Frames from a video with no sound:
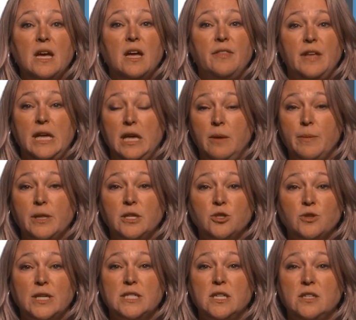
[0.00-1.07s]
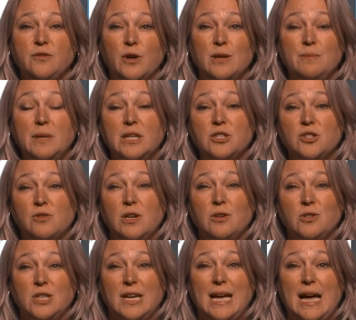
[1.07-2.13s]
The email addresses for
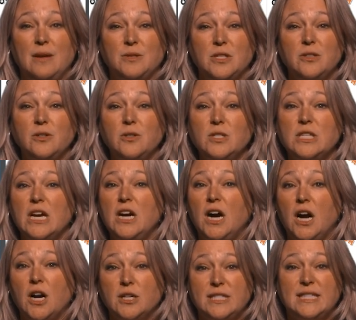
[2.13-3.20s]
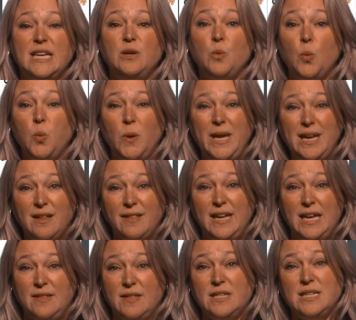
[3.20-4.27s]
administrators and counselors are sent weekly
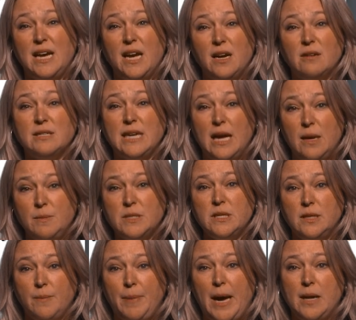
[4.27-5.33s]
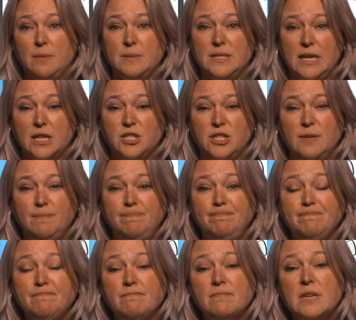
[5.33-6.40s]
in the Tiger Times in the bottom section.
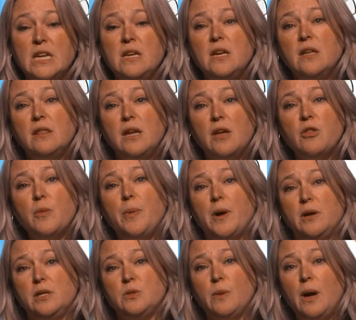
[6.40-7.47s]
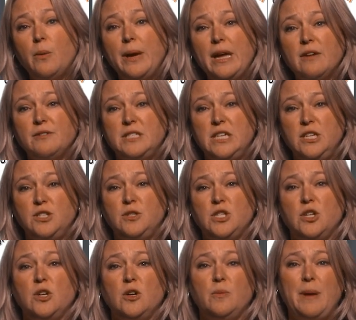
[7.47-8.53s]
The other part is, while we have
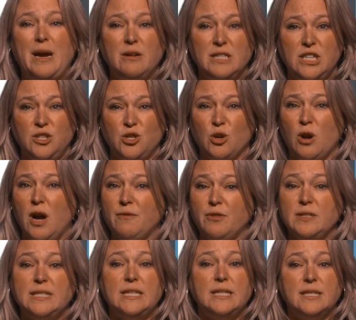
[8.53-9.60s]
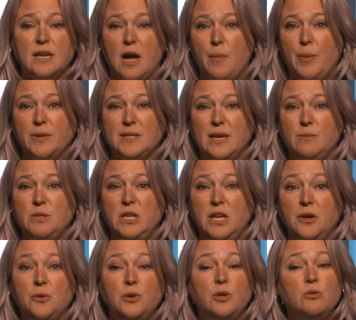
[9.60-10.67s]
parent-teacher conferences a couple times a
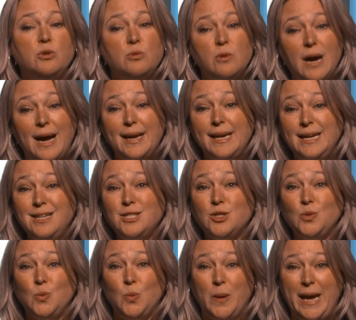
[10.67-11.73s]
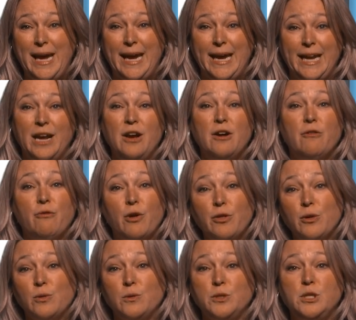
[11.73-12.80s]
year, you do not need to wait for
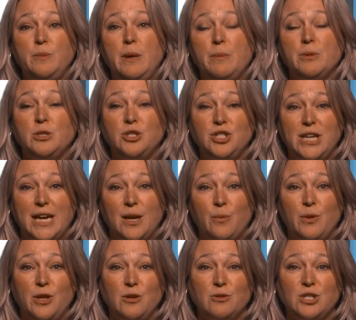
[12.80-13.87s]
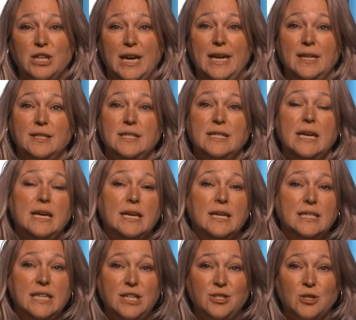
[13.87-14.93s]
those to be able to check in with your child's
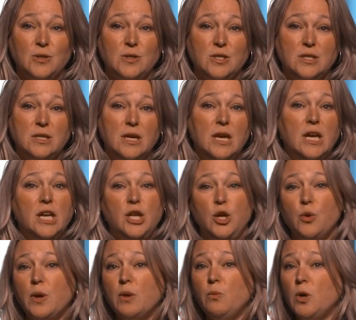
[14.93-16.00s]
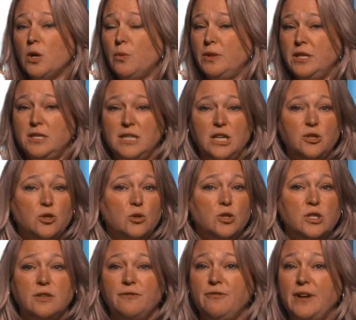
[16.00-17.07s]
teachers. You can work with the teachers
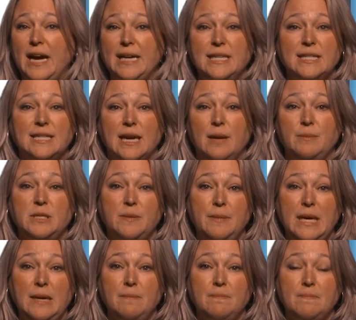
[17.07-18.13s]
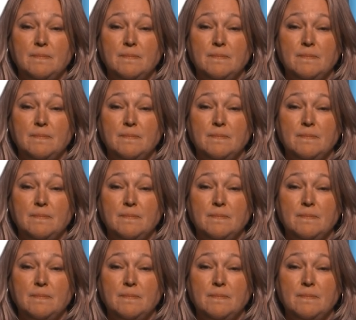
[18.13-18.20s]
to find a time to meet.